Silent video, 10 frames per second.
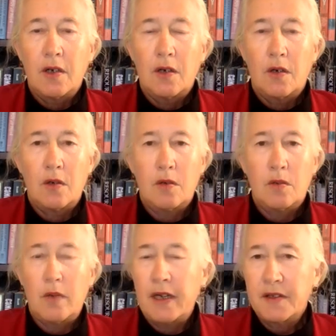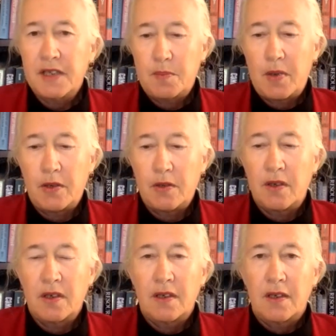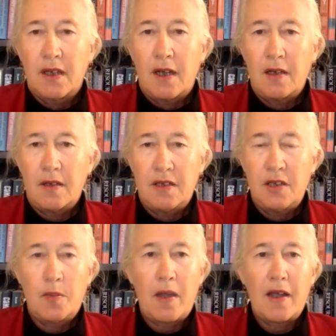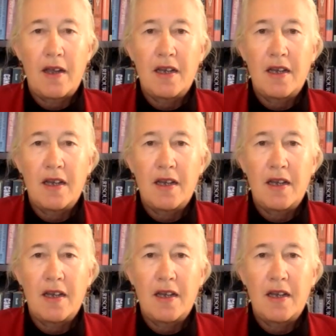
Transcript: or rail depot uh, nearby.